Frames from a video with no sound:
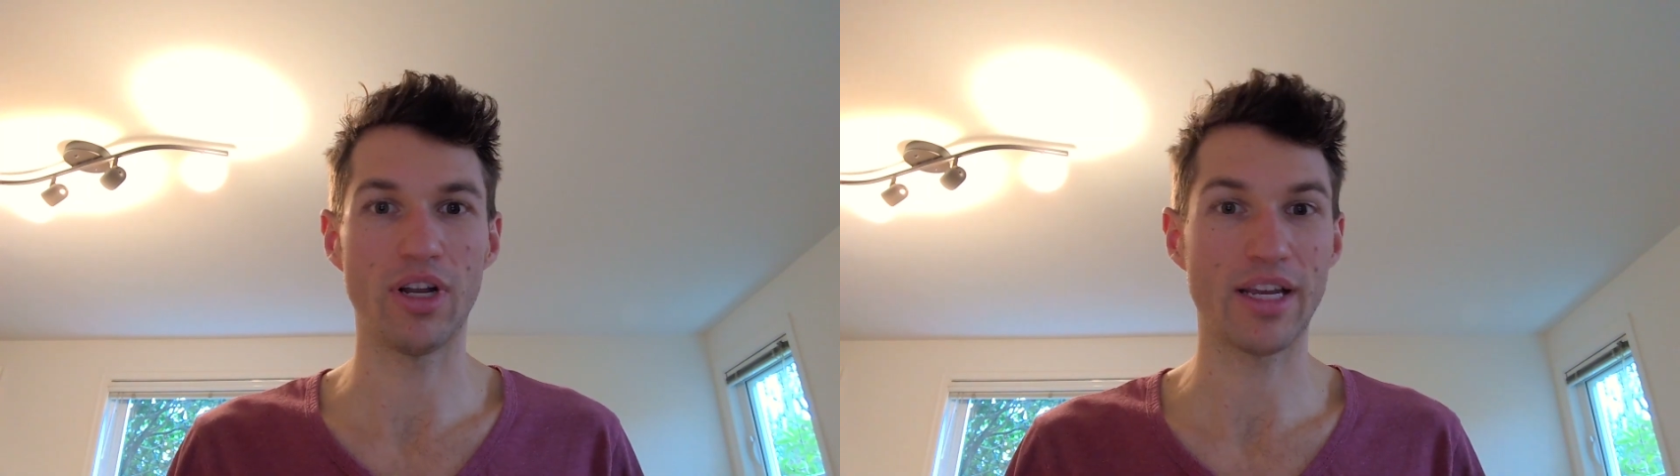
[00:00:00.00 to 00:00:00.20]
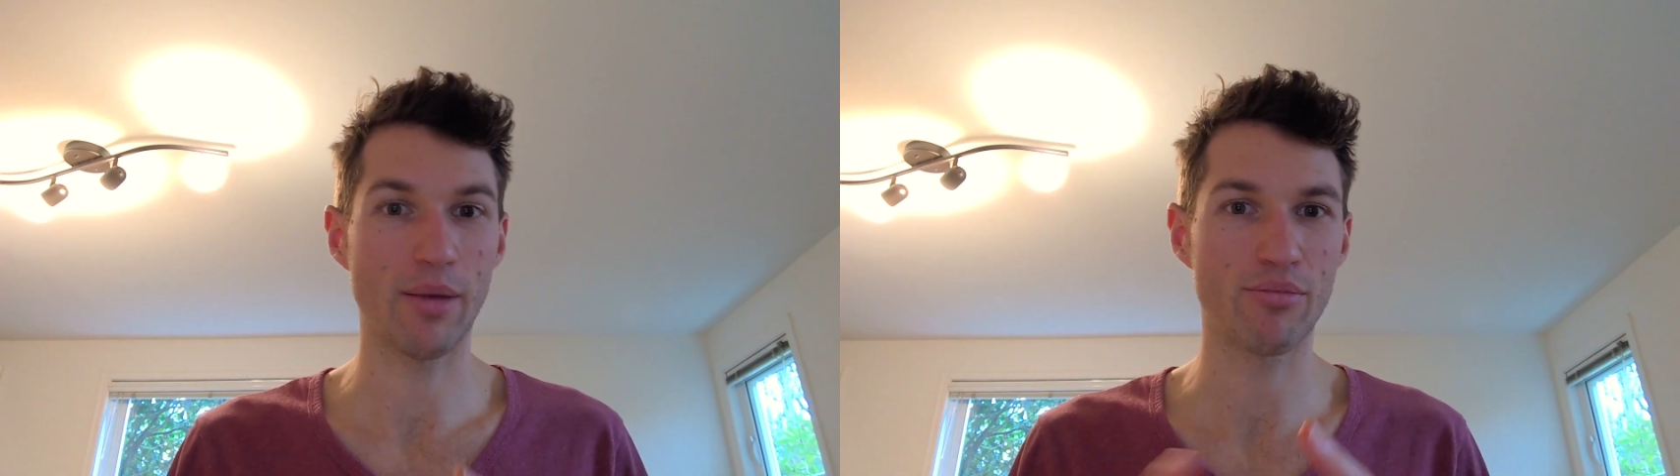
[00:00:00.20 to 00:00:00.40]

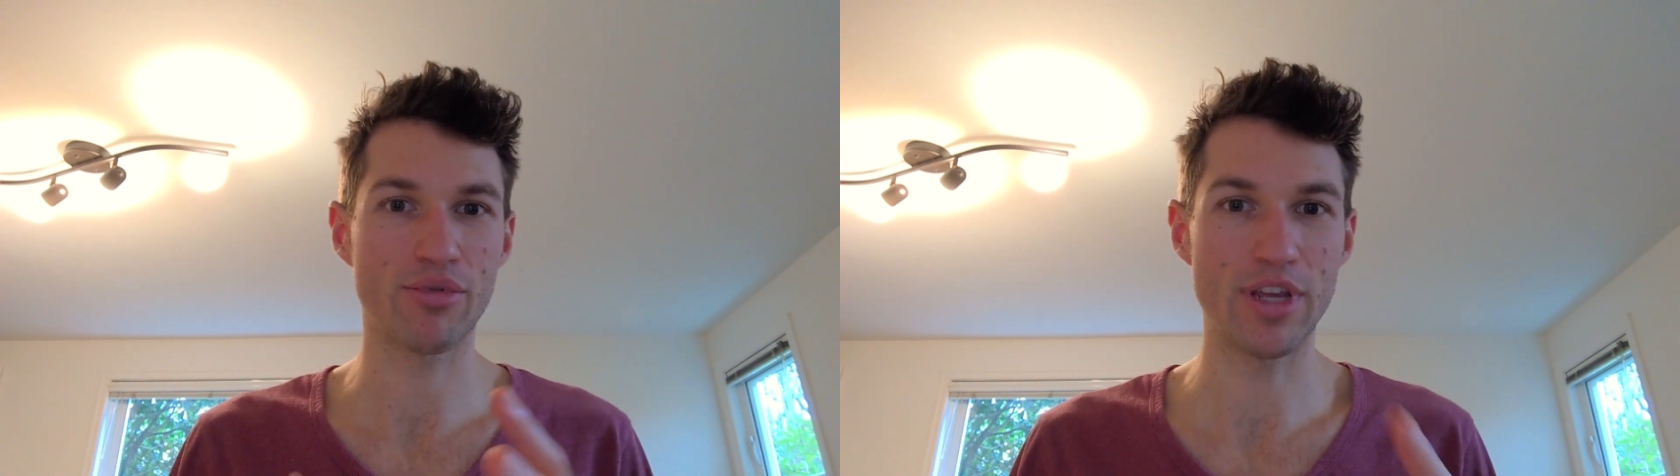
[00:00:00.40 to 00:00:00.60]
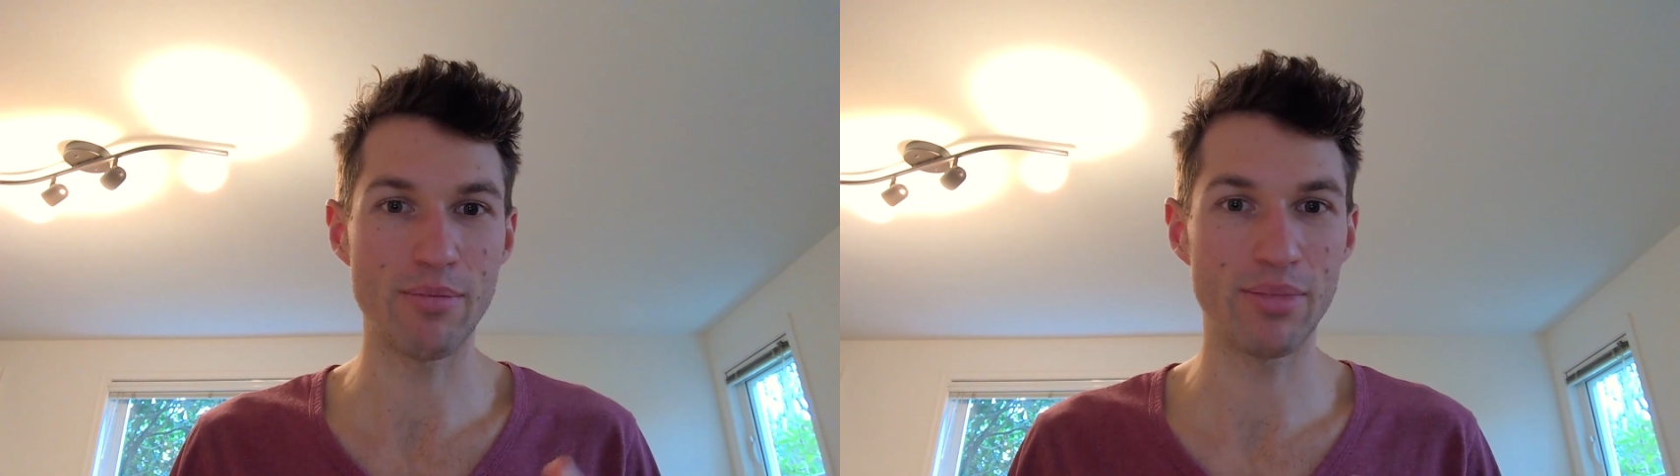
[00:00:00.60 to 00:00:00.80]
like a
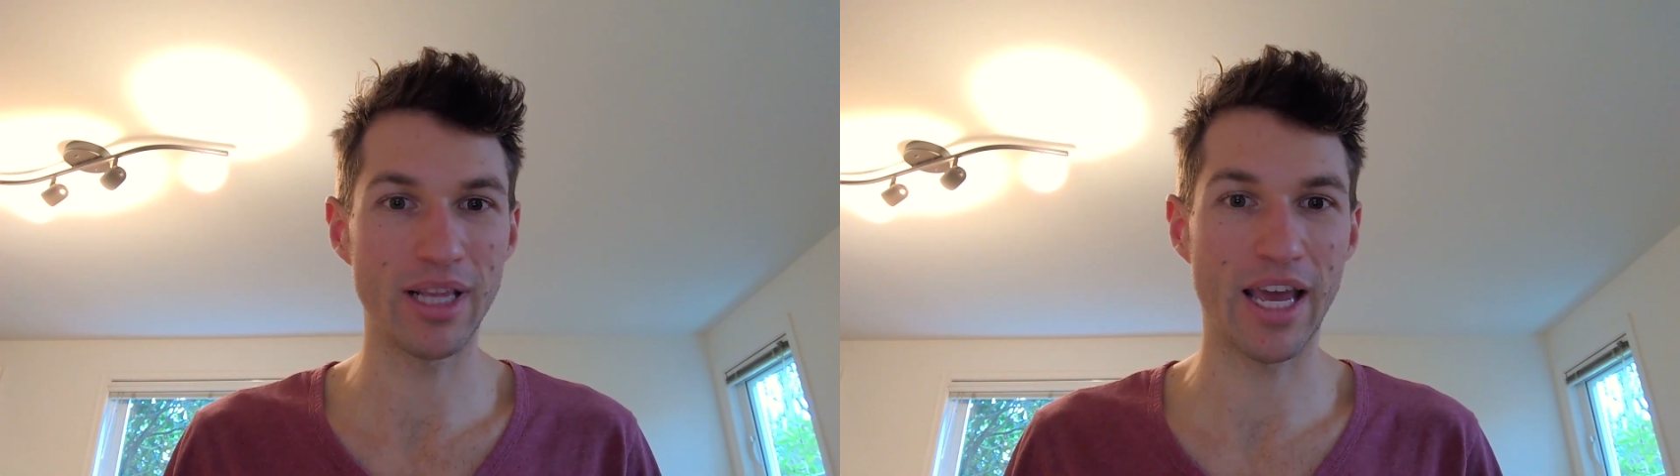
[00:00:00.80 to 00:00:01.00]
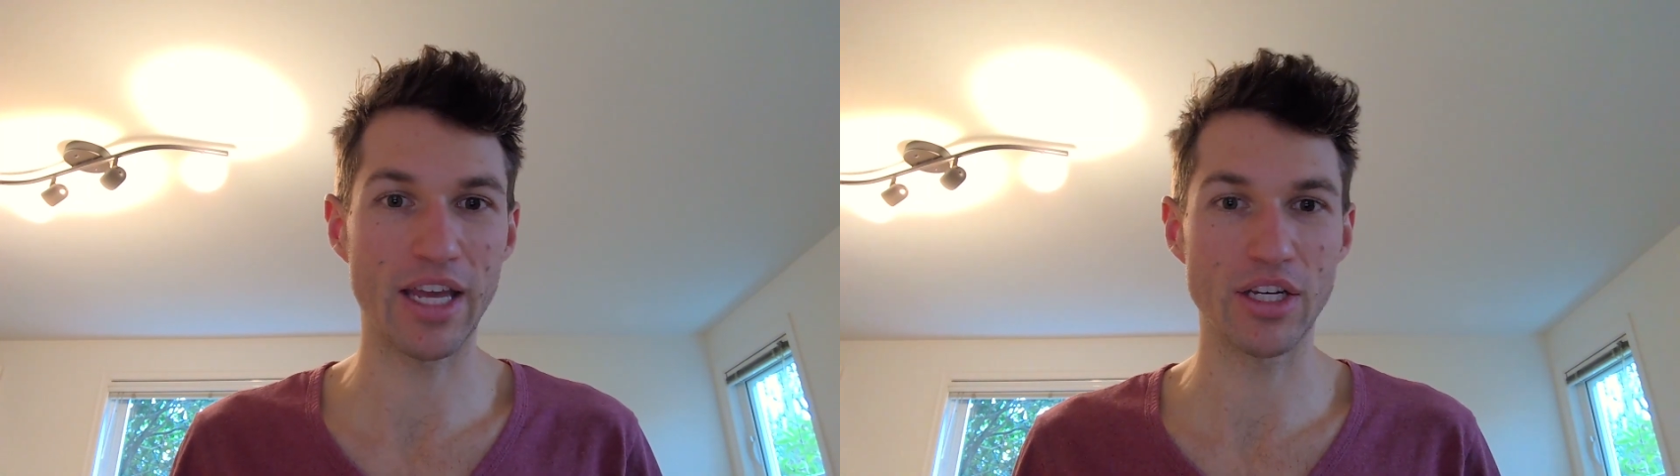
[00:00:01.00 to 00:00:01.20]

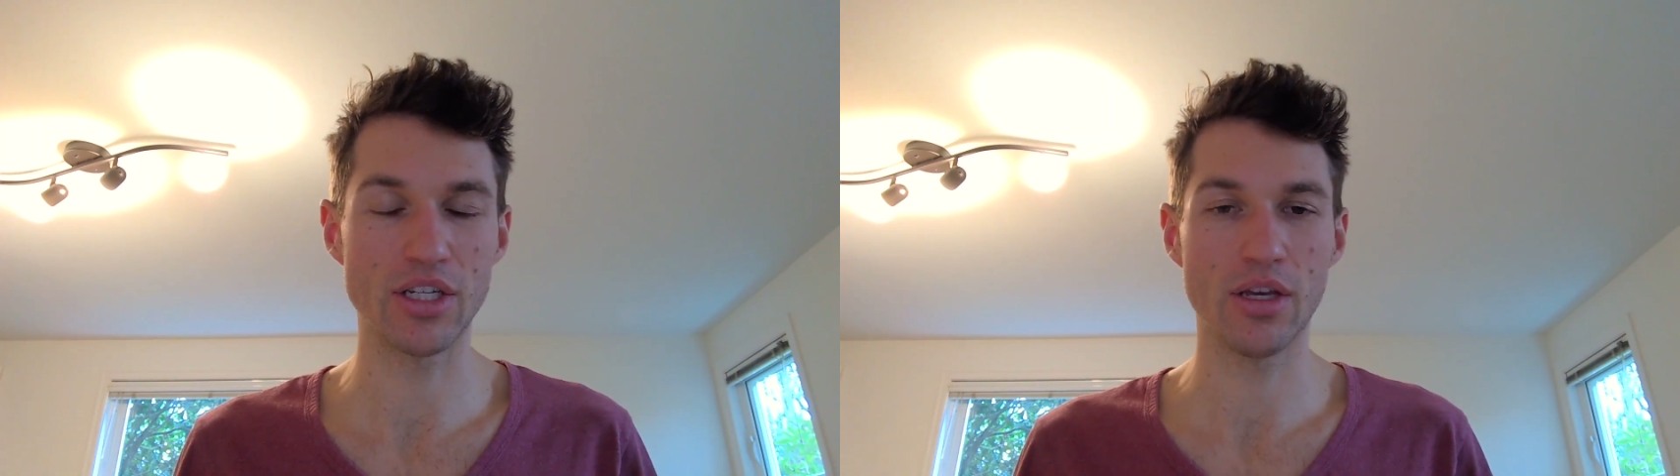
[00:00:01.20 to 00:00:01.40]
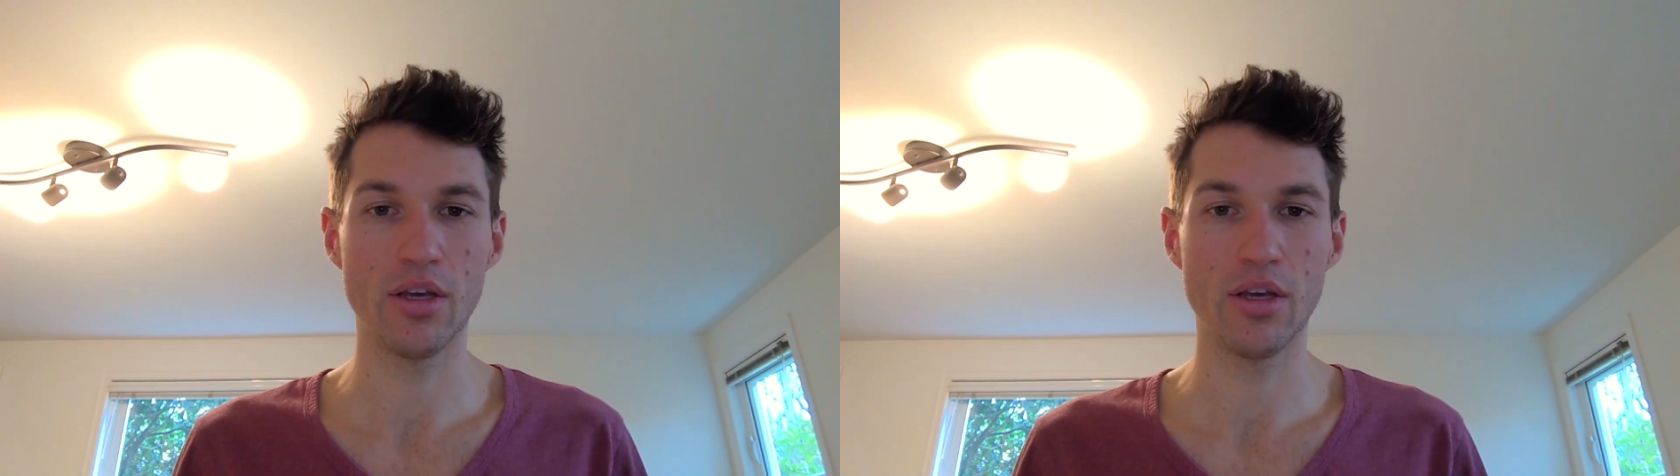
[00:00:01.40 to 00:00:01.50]
pre-planned